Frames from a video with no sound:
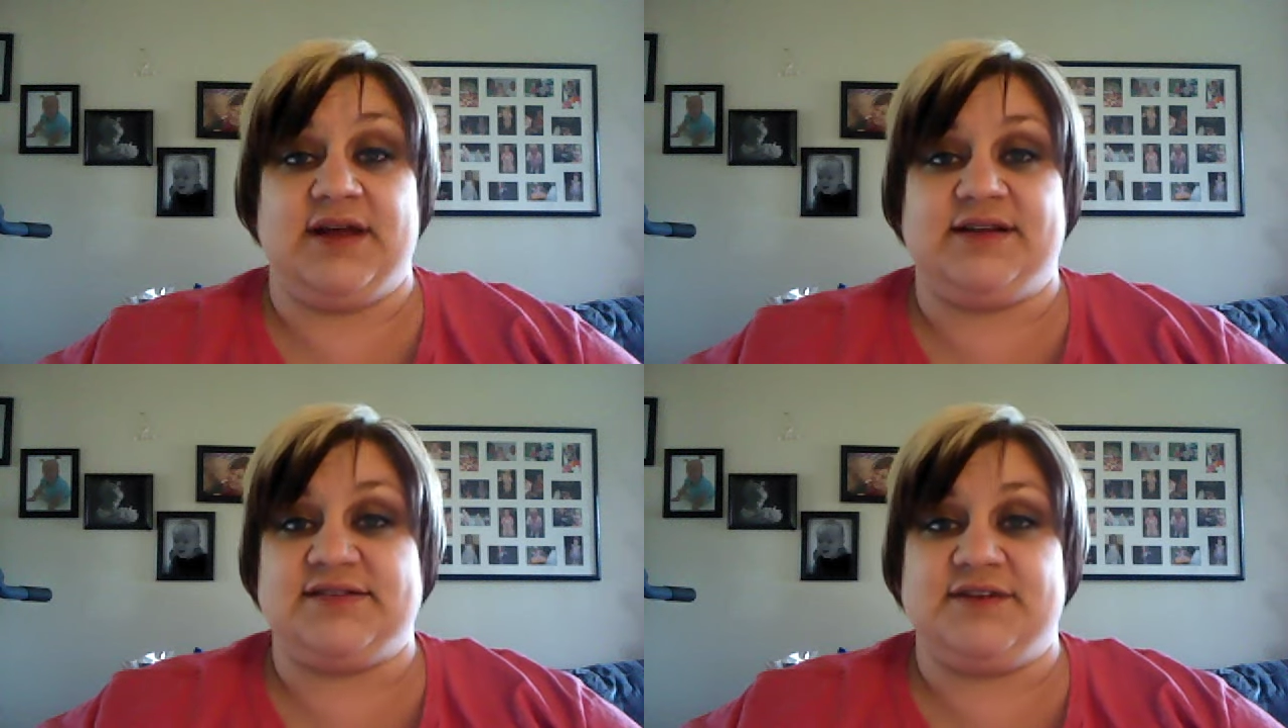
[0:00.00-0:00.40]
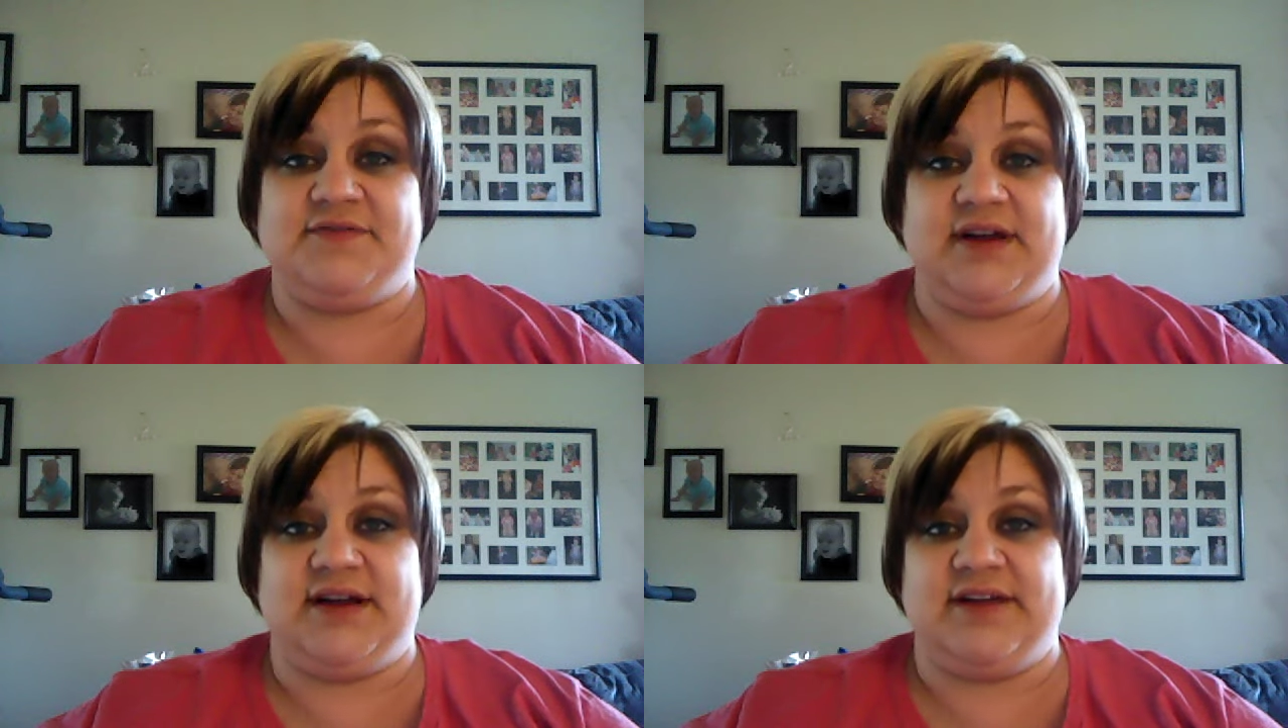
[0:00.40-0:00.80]
It doesn't
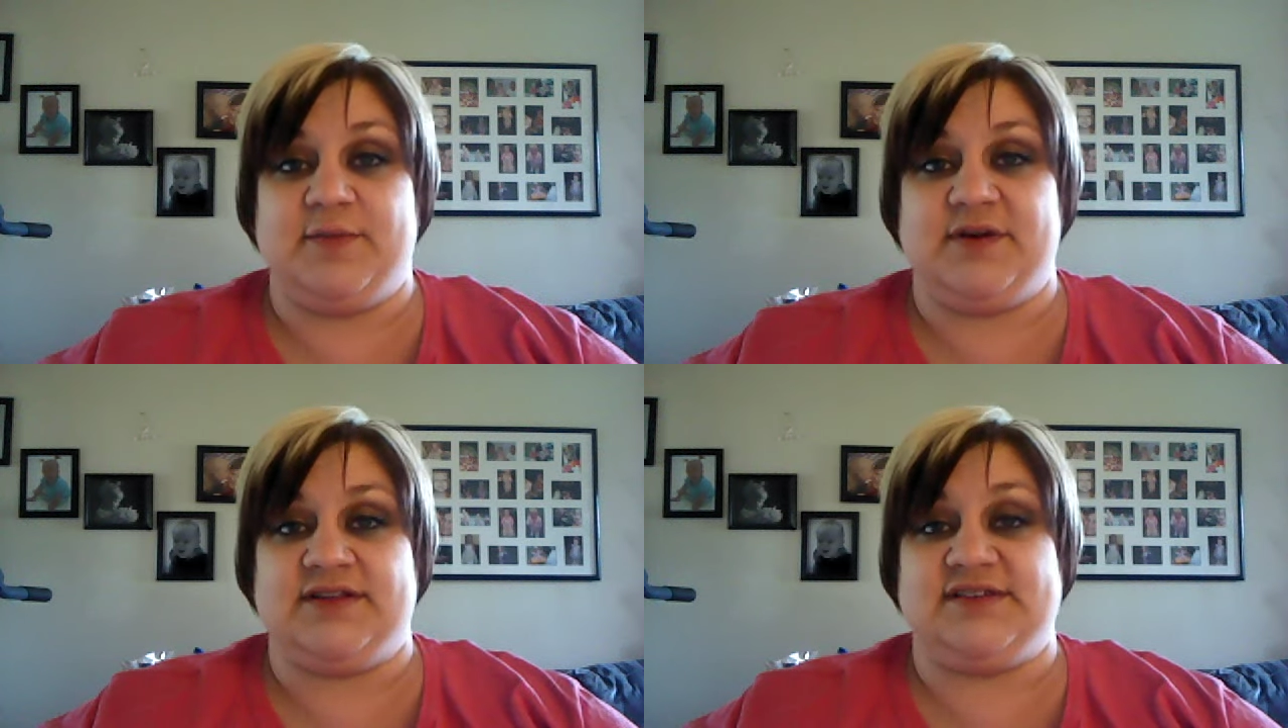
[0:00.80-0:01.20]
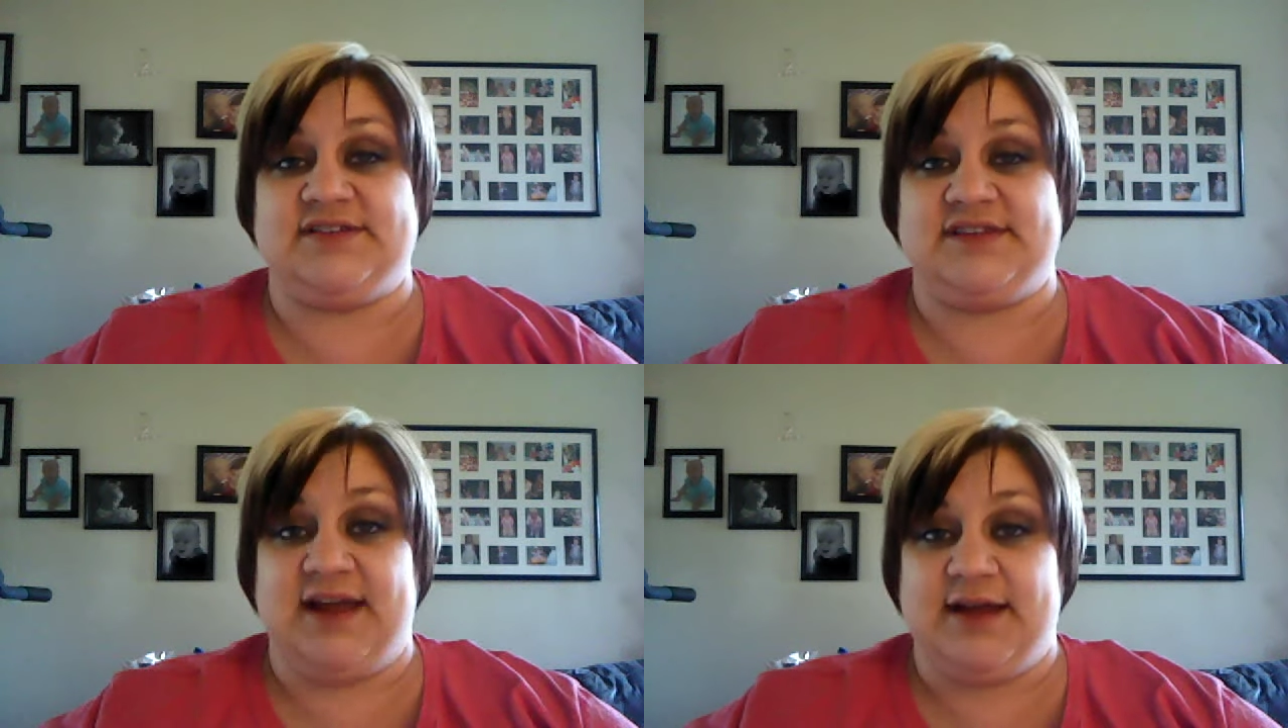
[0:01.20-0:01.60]
affect everybody the
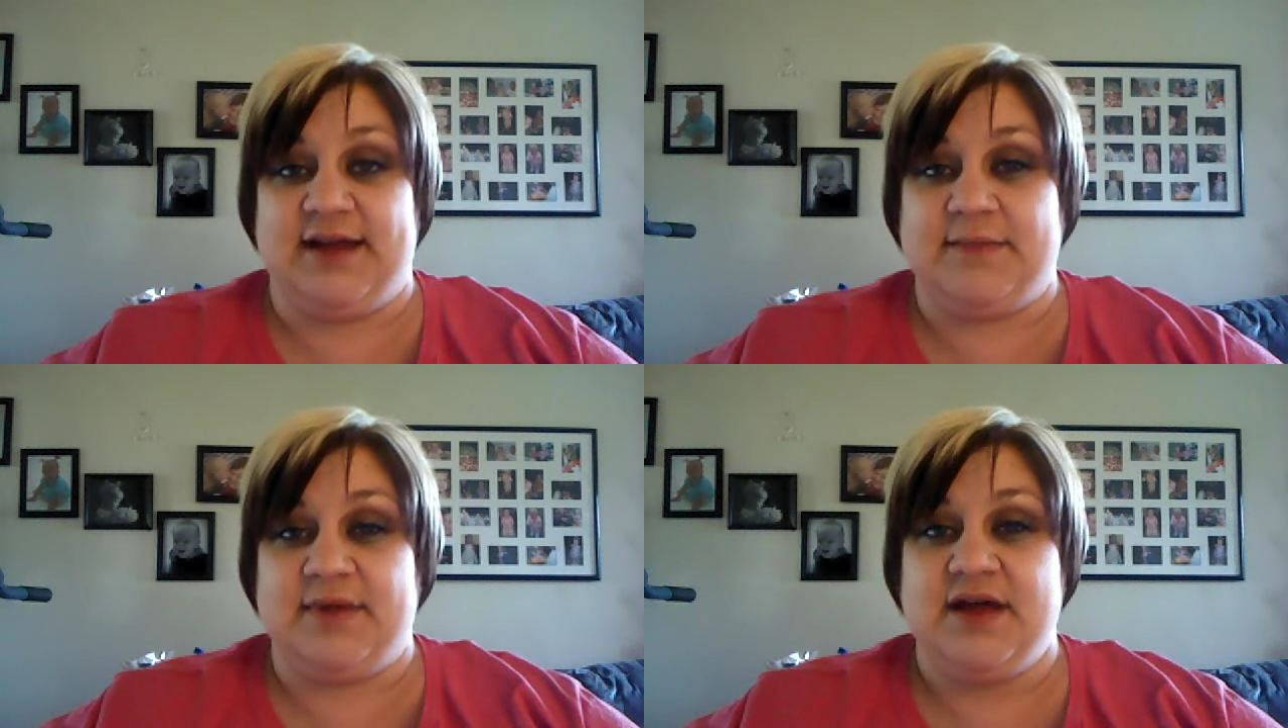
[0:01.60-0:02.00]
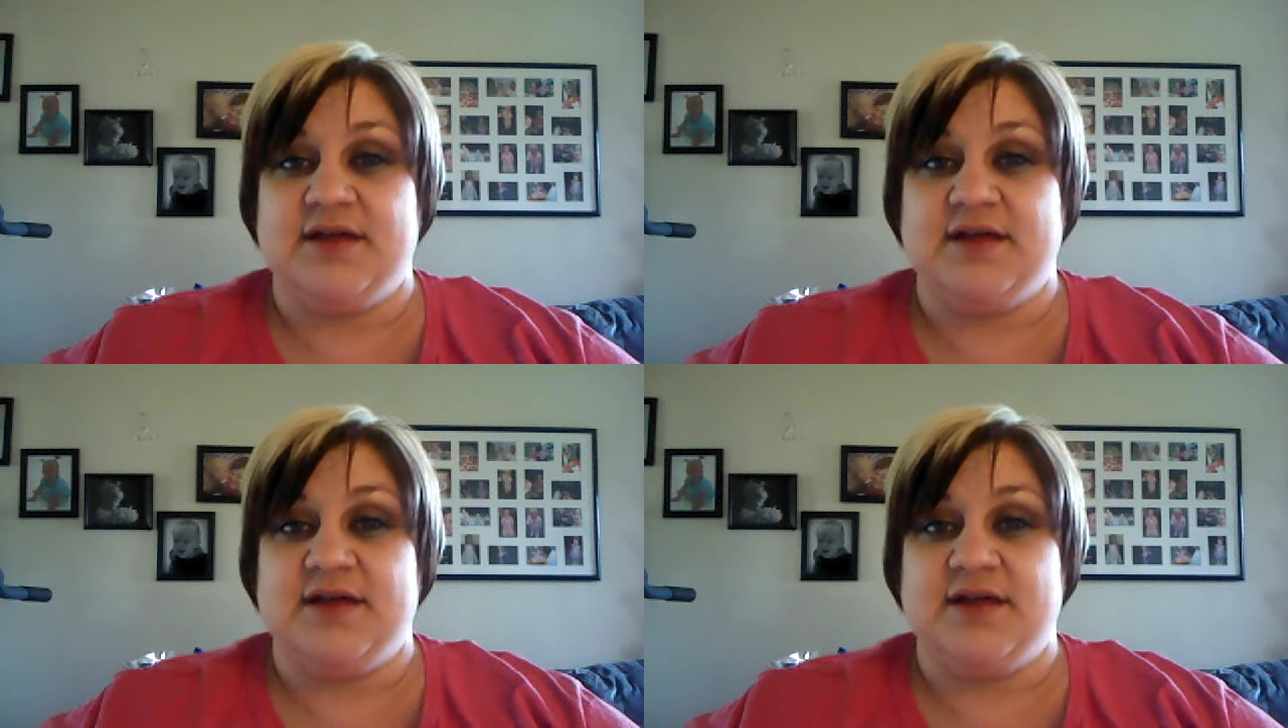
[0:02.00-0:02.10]
same.